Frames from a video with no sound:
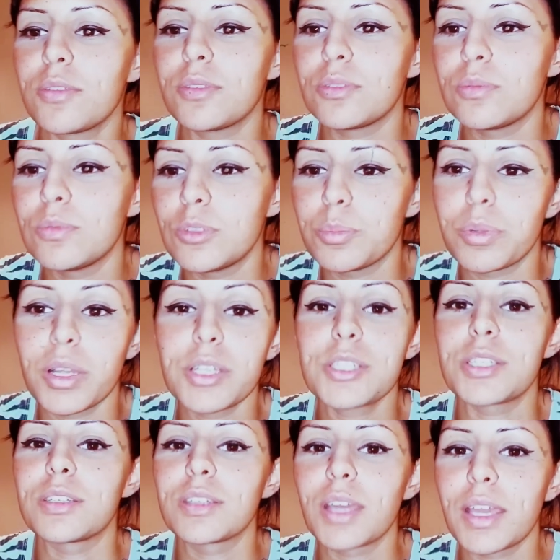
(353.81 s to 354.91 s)
of
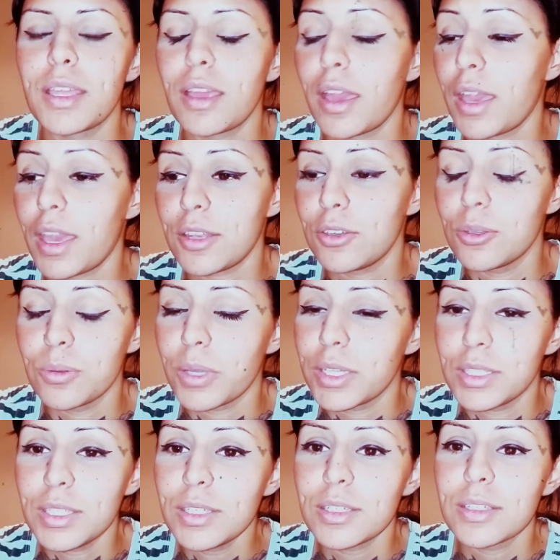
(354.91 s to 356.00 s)
depression. I had no
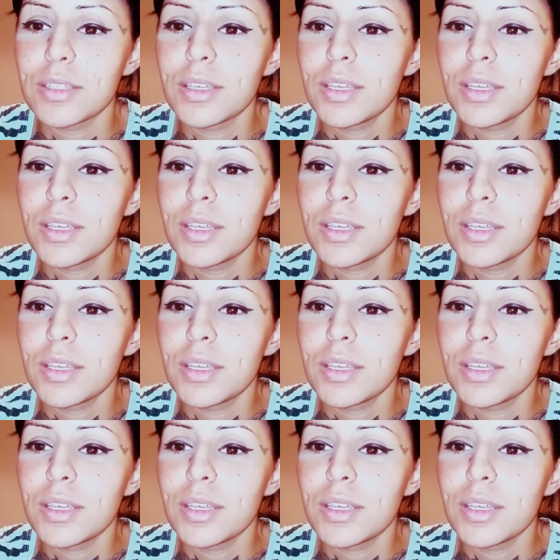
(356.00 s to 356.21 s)
idea.